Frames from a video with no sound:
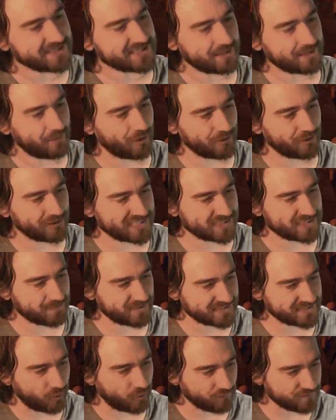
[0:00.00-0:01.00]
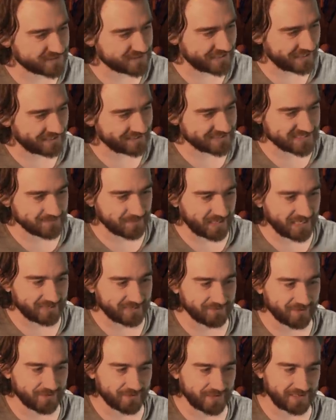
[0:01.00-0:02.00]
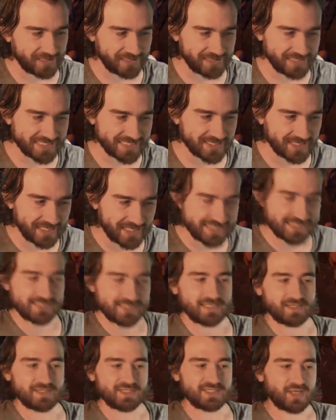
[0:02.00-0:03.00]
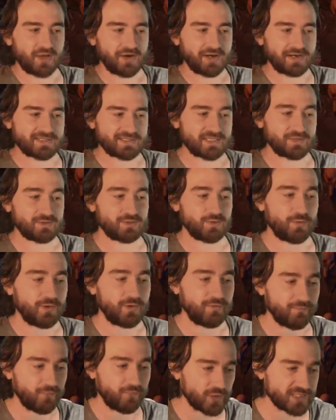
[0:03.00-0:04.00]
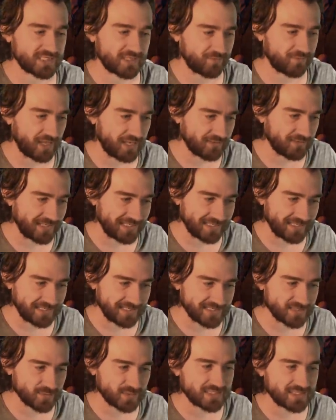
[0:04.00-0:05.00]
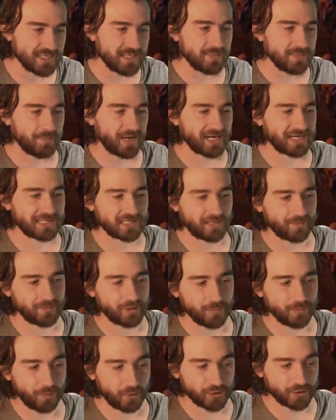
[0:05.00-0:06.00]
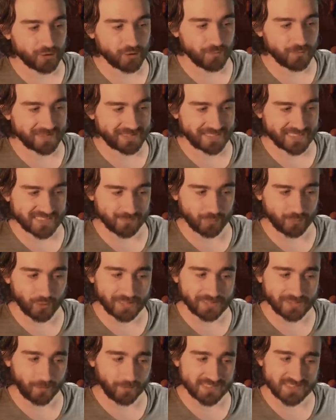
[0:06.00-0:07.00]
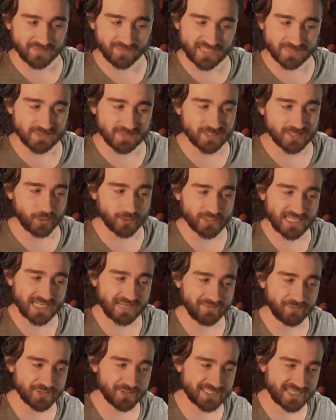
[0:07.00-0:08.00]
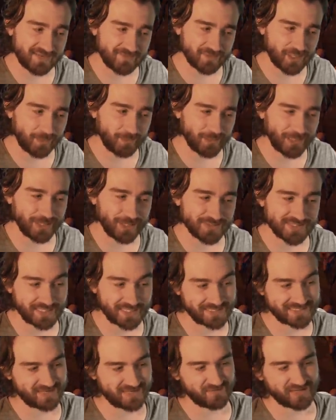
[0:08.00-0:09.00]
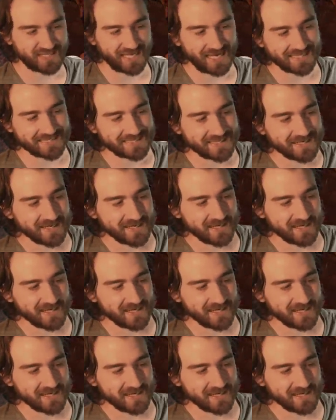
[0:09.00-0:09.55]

Shamanic, Spencer Hofsty, Alex Mike, Nathaniel Nissen, LaserSetToStun, zero two three four, Jeff Henry leading into it, Michael W, Pocky U, Matthias Pauli, Topless Investments, Cross eleven oh seven, W Lutz nineteen seventy-eight,